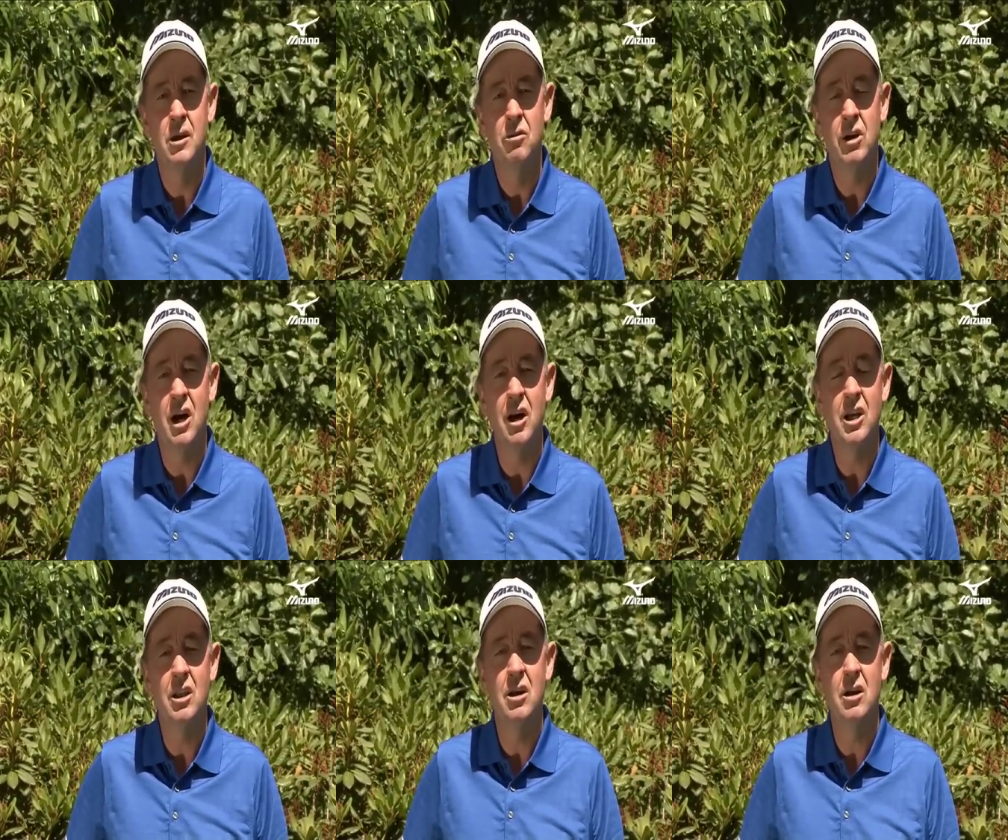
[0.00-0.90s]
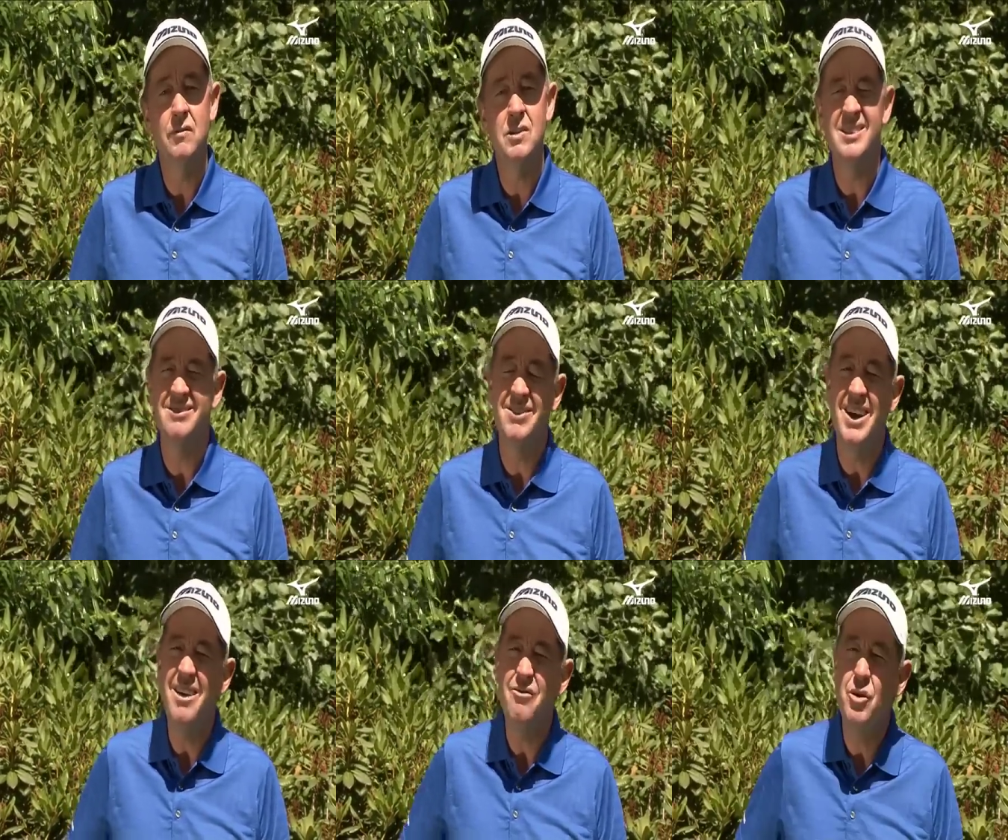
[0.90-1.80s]
Regarding nerves,
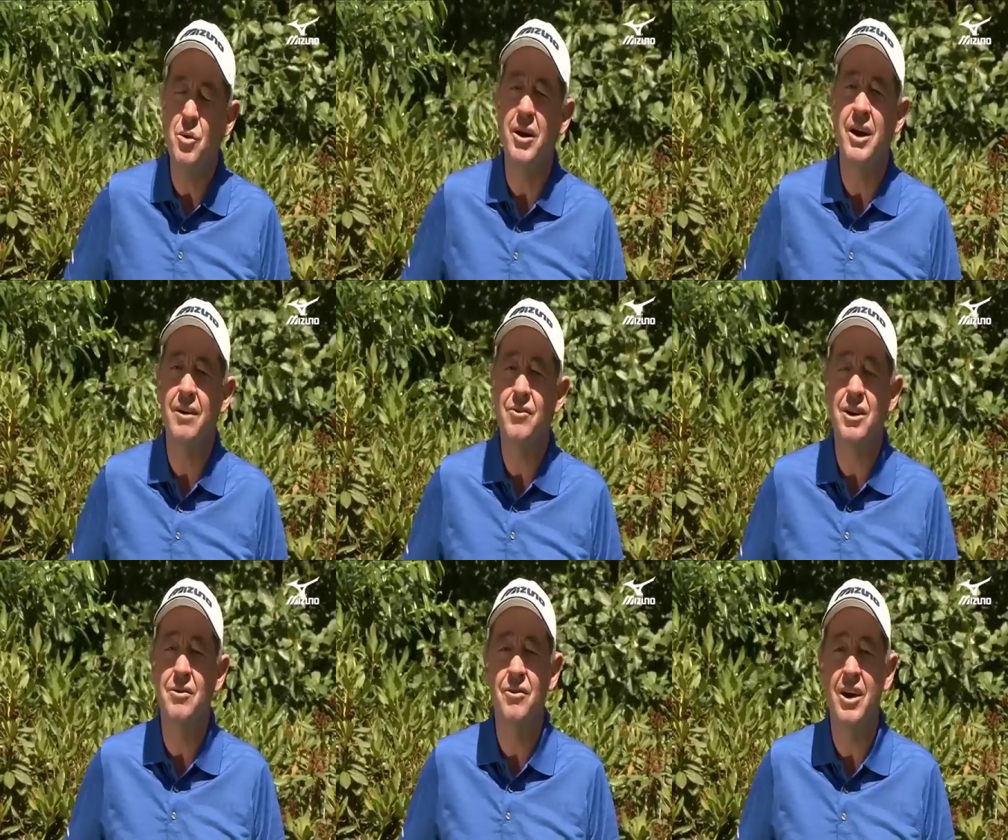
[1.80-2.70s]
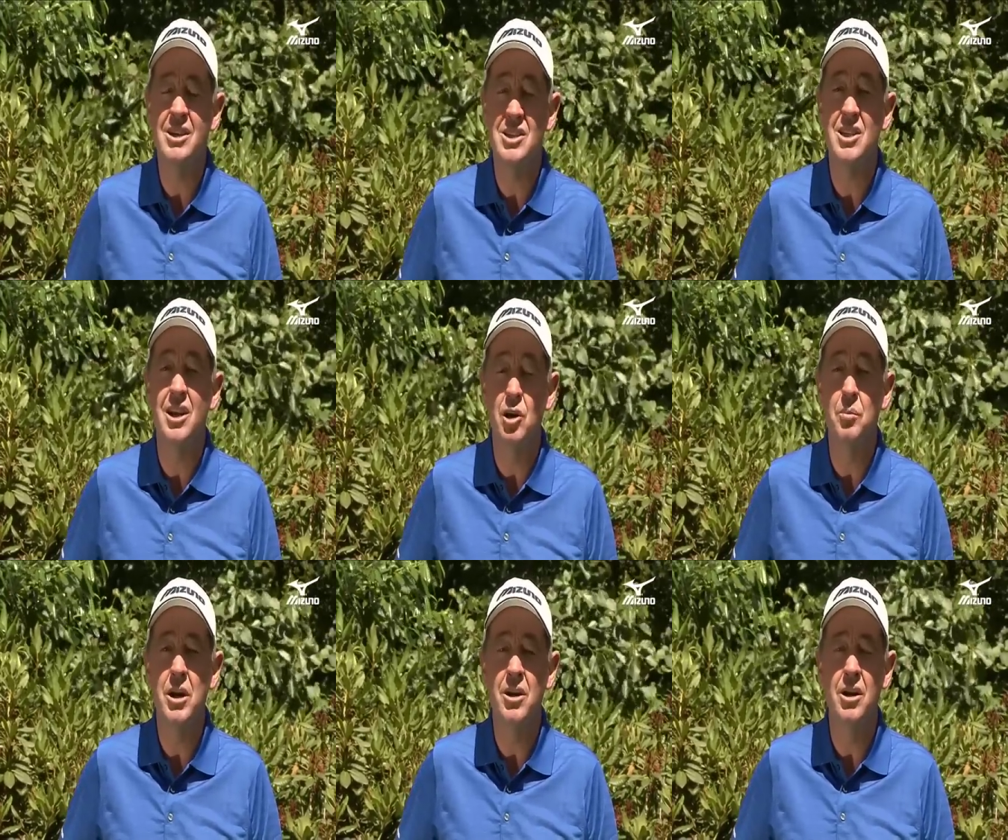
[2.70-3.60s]
everyone, I have to confess, is a little
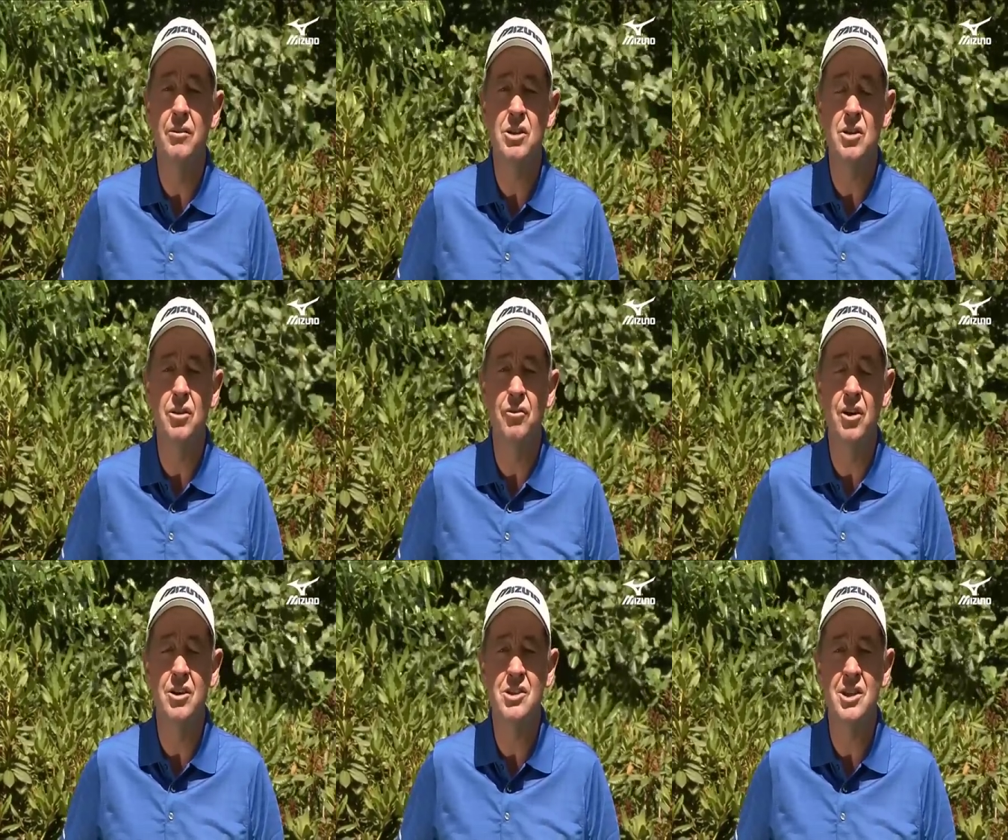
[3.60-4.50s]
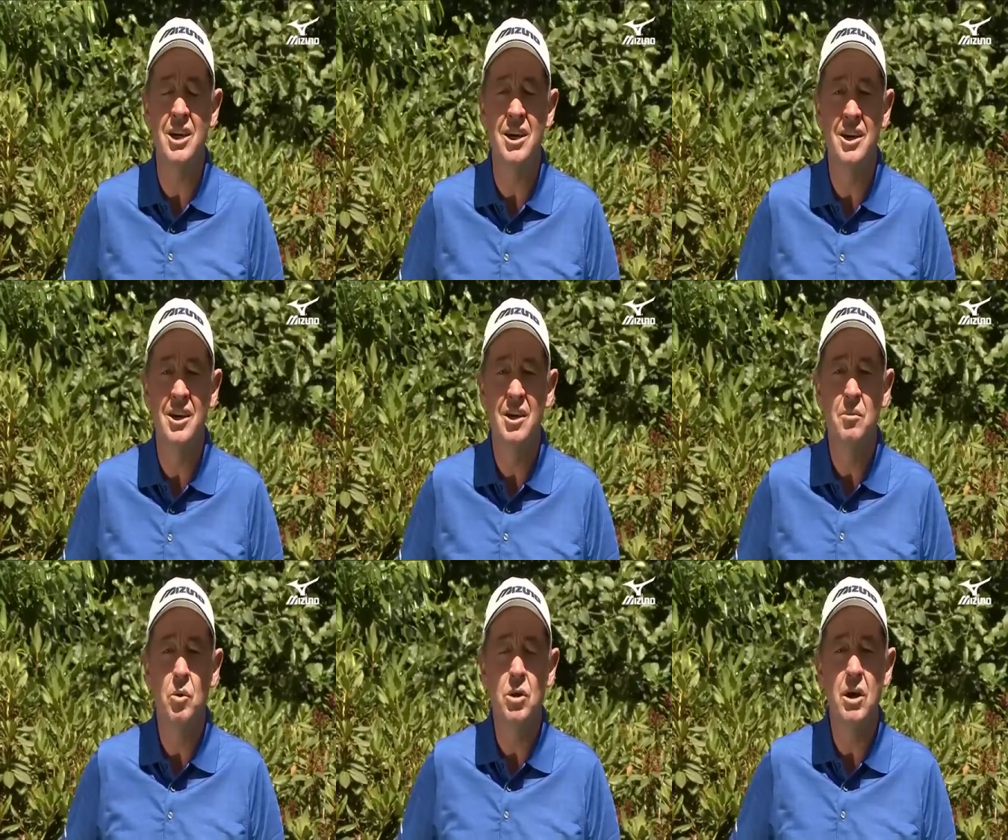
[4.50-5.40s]
bit nervous on the first tee.
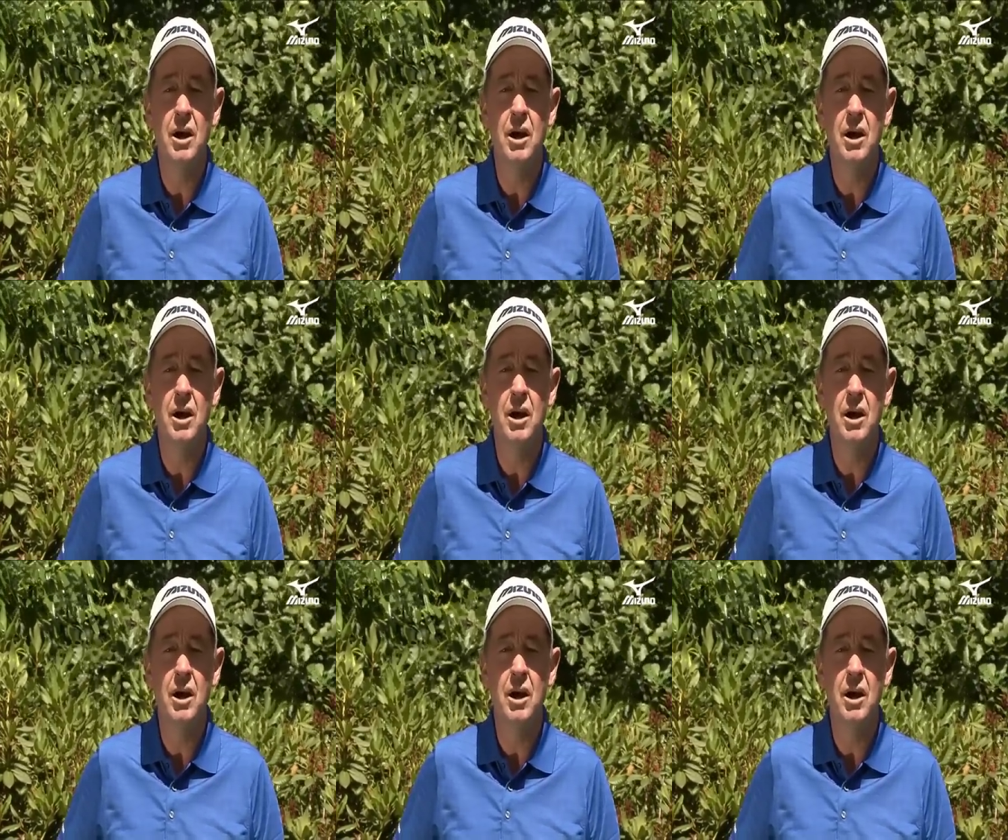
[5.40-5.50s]
But what you